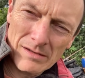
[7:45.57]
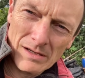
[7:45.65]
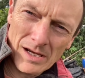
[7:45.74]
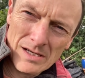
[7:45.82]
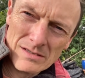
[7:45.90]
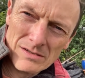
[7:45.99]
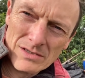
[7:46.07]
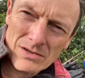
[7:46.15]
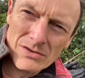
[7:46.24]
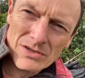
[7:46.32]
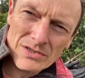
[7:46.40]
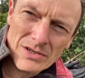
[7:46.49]
Yeah, so it's
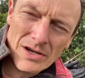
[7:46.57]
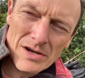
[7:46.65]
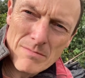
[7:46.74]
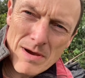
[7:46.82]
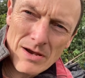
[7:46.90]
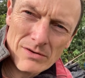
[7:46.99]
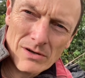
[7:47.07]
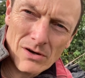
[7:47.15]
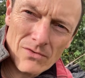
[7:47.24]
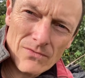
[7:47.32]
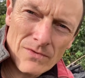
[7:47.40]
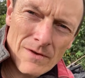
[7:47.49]
got a certain amount
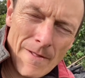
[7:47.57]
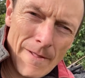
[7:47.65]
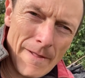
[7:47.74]
of,